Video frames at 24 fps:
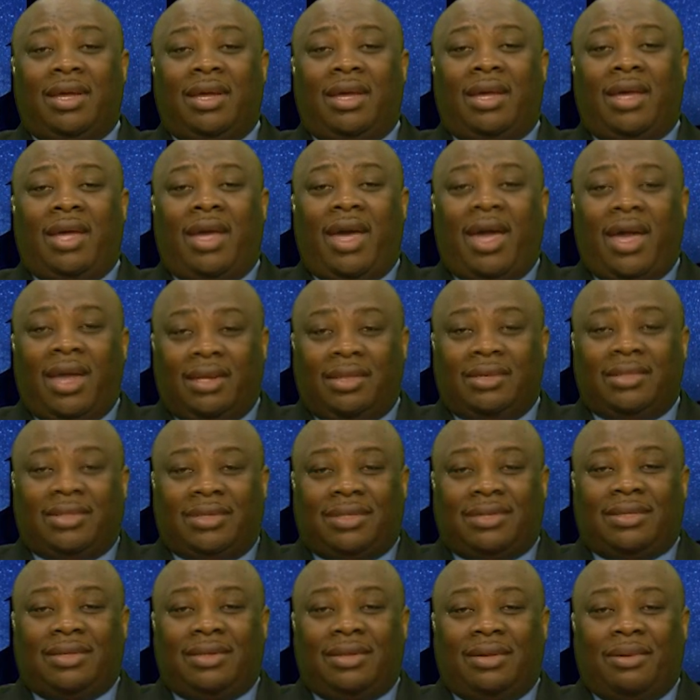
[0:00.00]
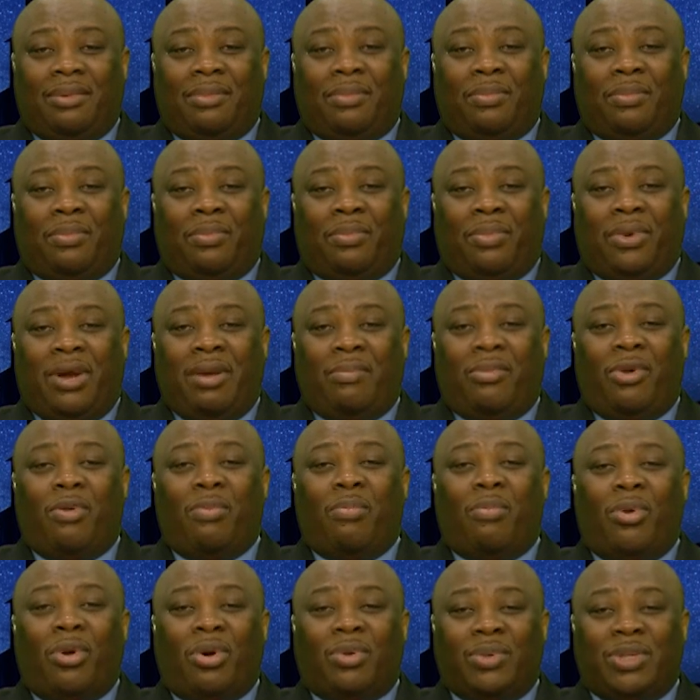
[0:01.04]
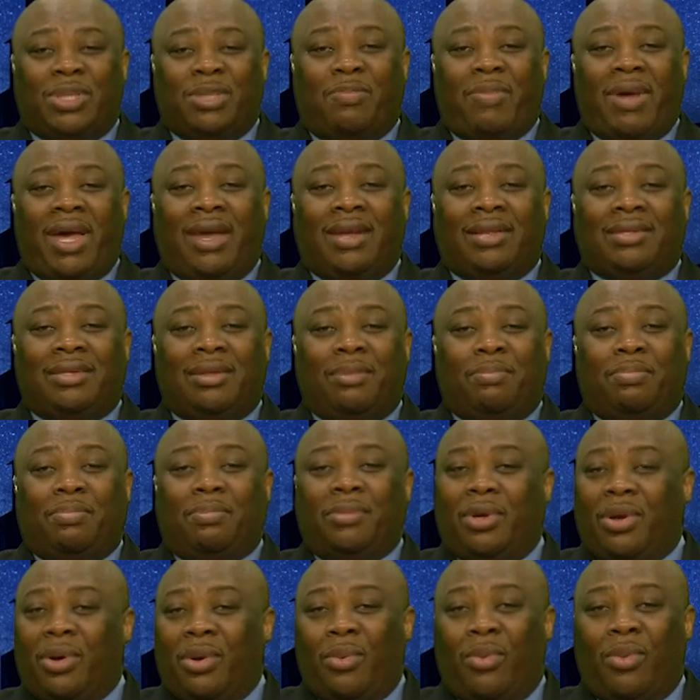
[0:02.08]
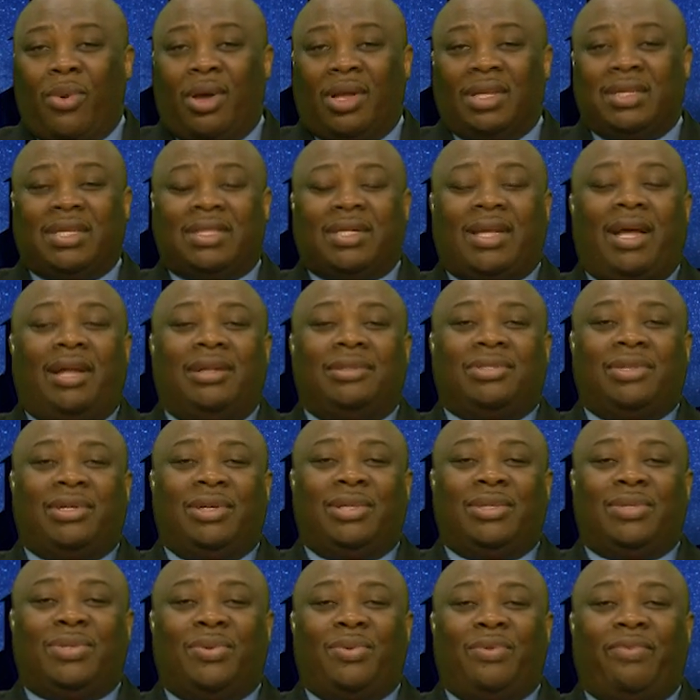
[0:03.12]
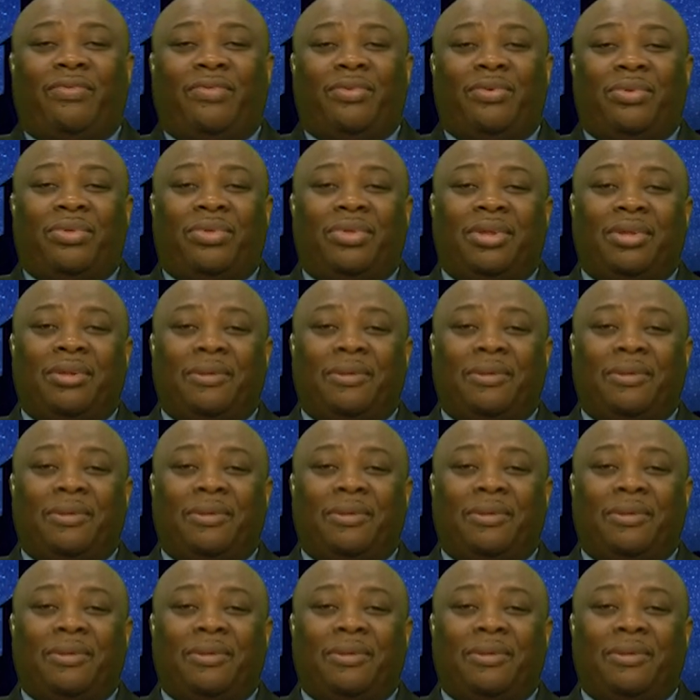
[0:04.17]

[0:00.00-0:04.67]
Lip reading: hence bring about more respect to one's culture and so forth.